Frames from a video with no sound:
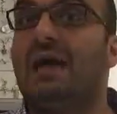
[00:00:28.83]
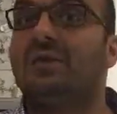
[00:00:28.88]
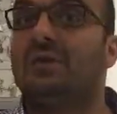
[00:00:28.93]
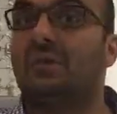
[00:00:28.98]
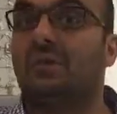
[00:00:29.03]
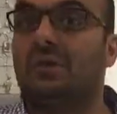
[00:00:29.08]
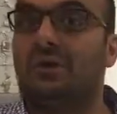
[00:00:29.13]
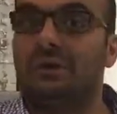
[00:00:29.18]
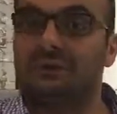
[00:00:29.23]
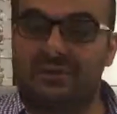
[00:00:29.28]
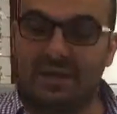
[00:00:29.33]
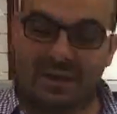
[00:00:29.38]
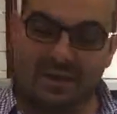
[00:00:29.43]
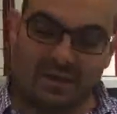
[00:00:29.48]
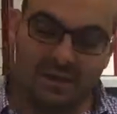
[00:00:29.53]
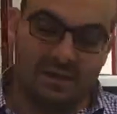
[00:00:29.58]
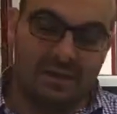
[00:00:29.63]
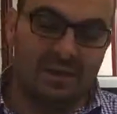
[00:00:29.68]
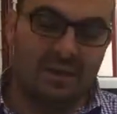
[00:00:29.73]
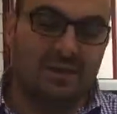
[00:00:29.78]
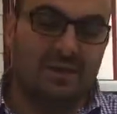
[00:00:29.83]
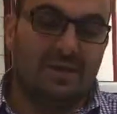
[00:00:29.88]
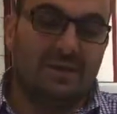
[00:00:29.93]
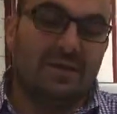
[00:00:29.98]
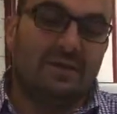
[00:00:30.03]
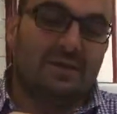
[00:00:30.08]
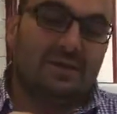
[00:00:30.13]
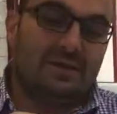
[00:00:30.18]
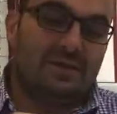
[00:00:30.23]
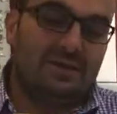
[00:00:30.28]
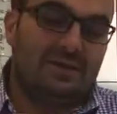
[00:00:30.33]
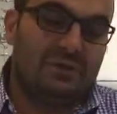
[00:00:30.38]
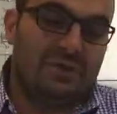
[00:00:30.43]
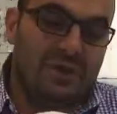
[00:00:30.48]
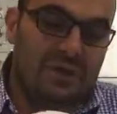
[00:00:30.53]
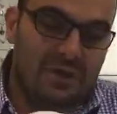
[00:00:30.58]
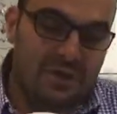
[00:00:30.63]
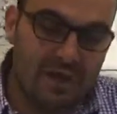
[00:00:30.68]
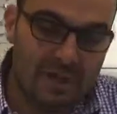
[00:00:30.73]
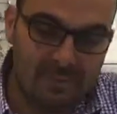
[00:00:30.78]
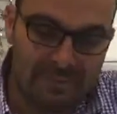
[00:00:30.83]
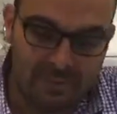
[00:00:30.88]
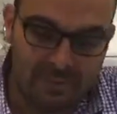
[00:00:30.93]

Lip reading: in the world, eh? You get it up.